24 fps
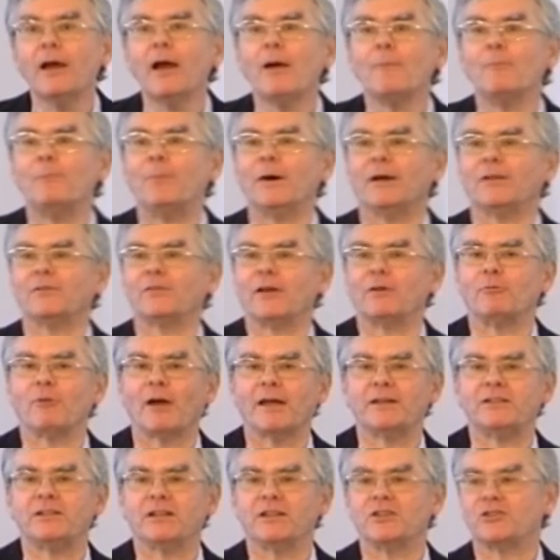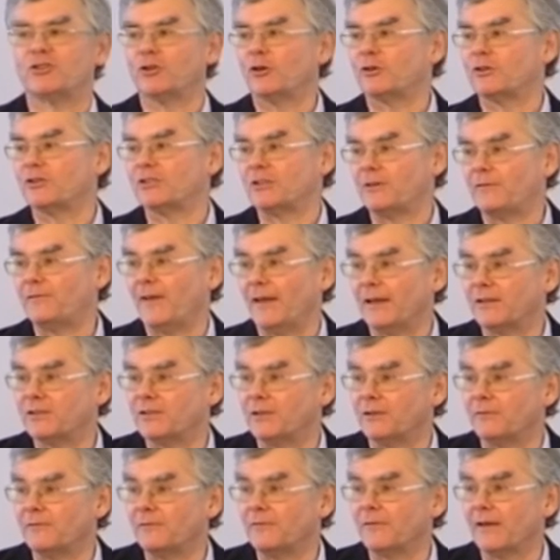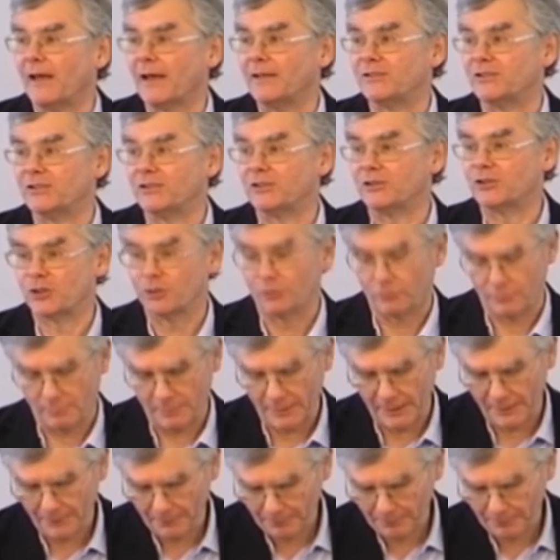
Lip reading: but their writing is not as effective as it should be.